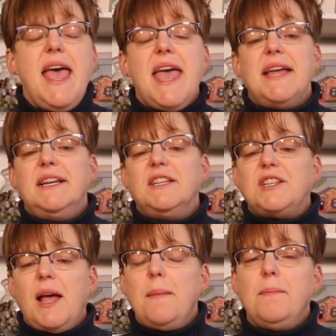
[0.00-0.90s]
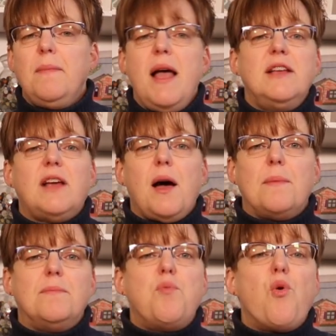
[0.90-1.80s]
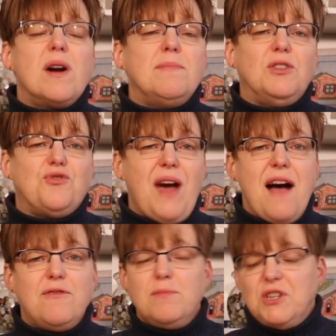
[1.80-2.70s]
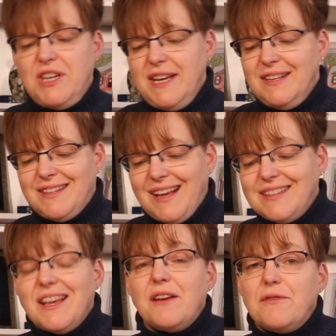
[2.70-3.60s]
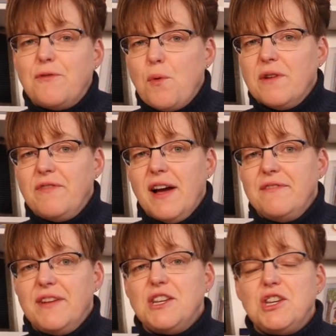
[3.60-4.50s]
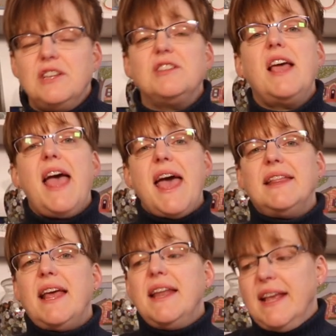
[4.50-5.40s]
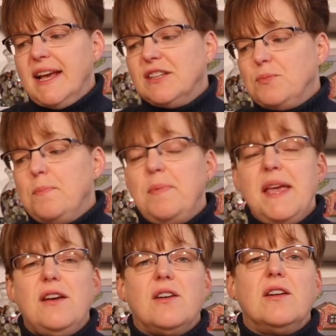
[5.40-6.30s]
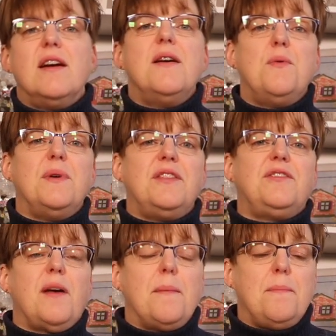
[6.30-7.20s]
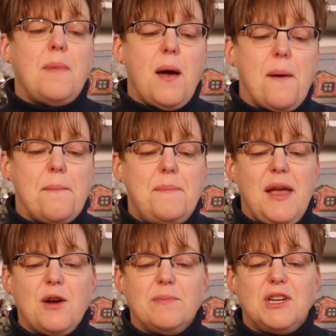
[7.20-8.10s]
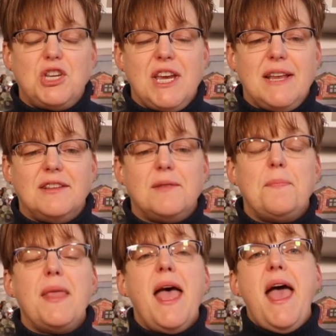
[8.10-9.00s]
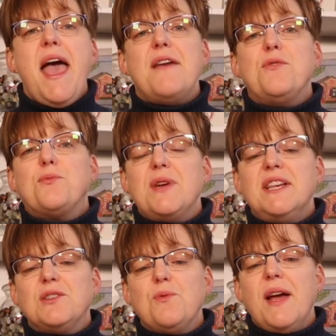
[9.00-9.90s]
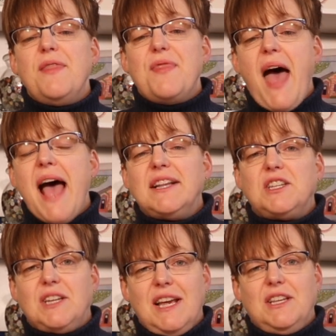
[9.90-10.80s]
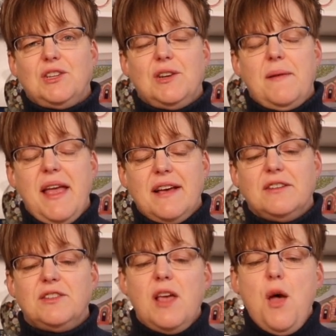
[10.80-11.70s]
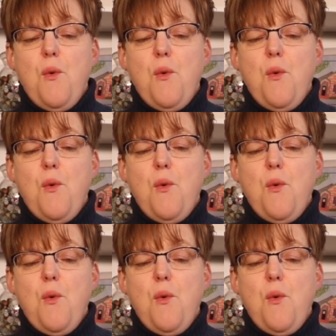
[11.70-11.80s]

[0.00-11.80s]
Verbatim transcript: And in some um, portable travel machines, that's like four or five inches, and then it gets bigger with some um, bigger machines. And the reason why that's nice is